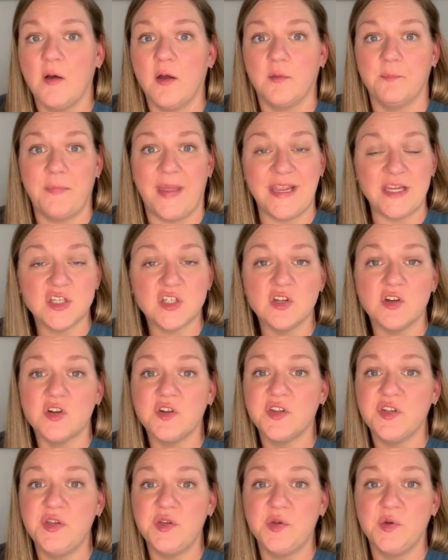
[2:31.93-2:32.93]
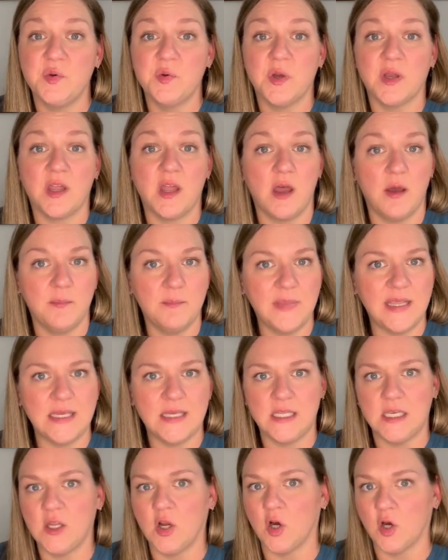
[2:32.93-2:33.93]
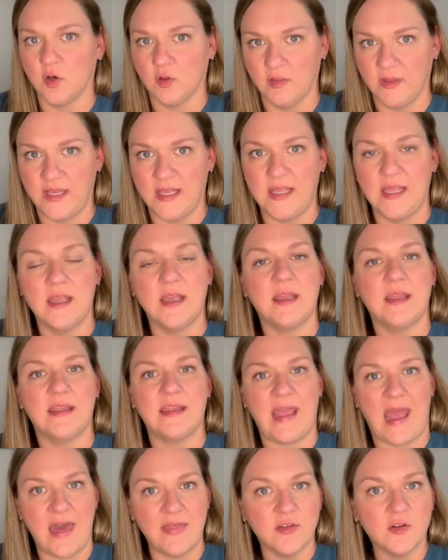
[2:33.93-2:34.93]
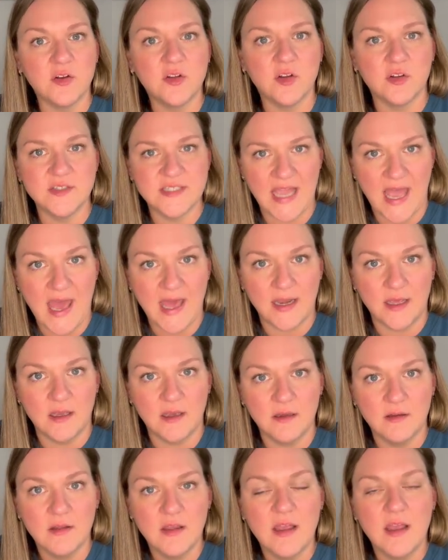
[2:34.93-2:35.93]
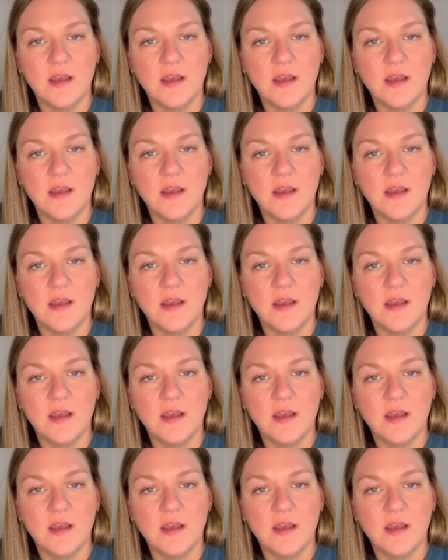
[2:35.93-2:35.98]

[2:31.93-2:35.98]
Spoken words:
make sure you come in early, gather your data,